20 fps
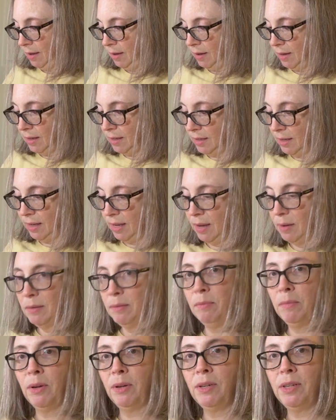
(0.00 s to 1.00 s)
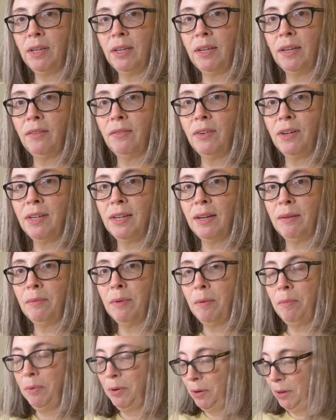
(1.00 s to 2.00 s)
because it keeps melting every time I
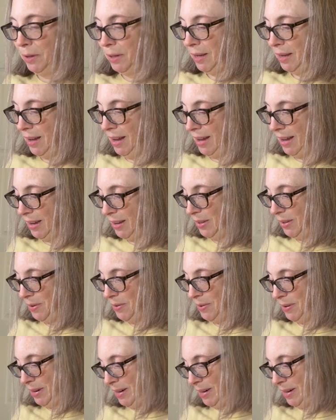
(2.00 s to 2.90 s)
put hot glue on